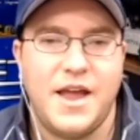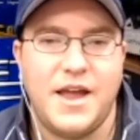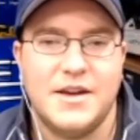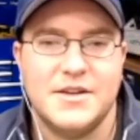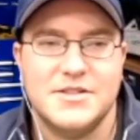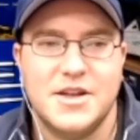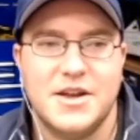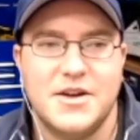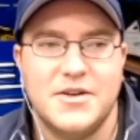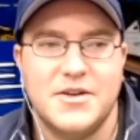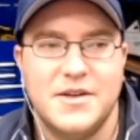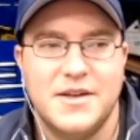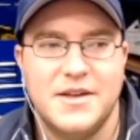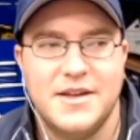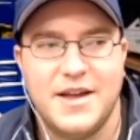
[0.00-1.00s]
and
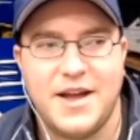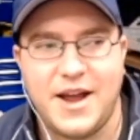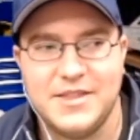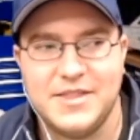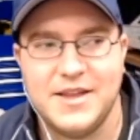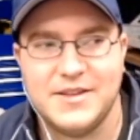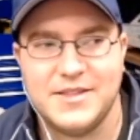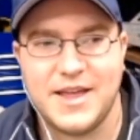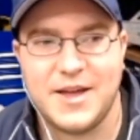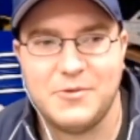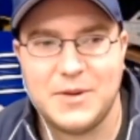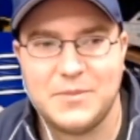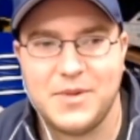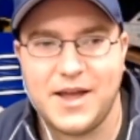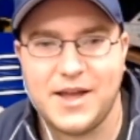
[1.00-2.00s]
so I think
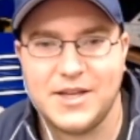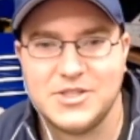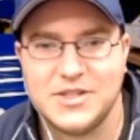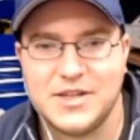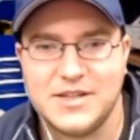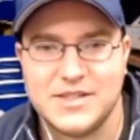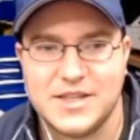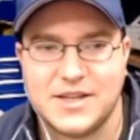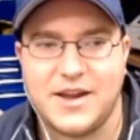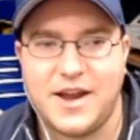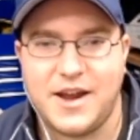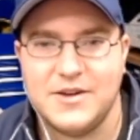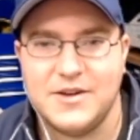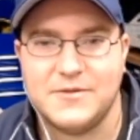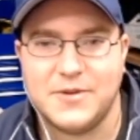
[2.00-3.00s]
that Whiplash is the
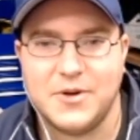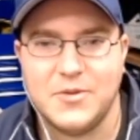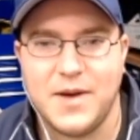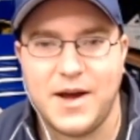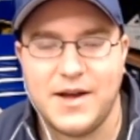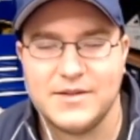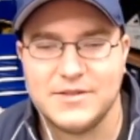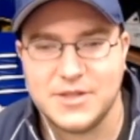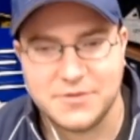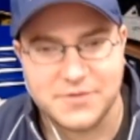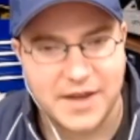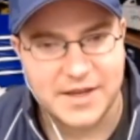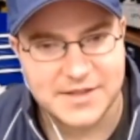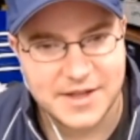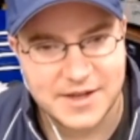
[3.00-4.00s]
kind of robot to
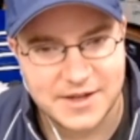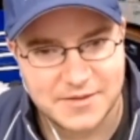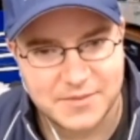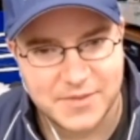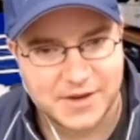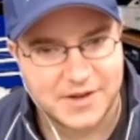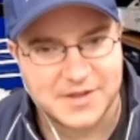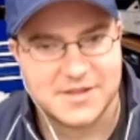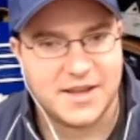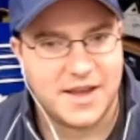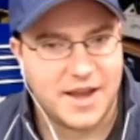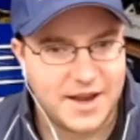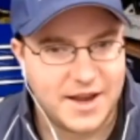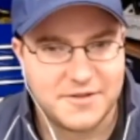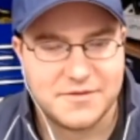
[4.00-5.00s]
face it because
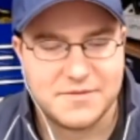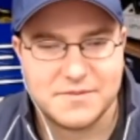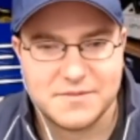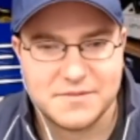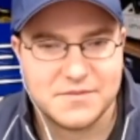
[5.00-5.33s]
they have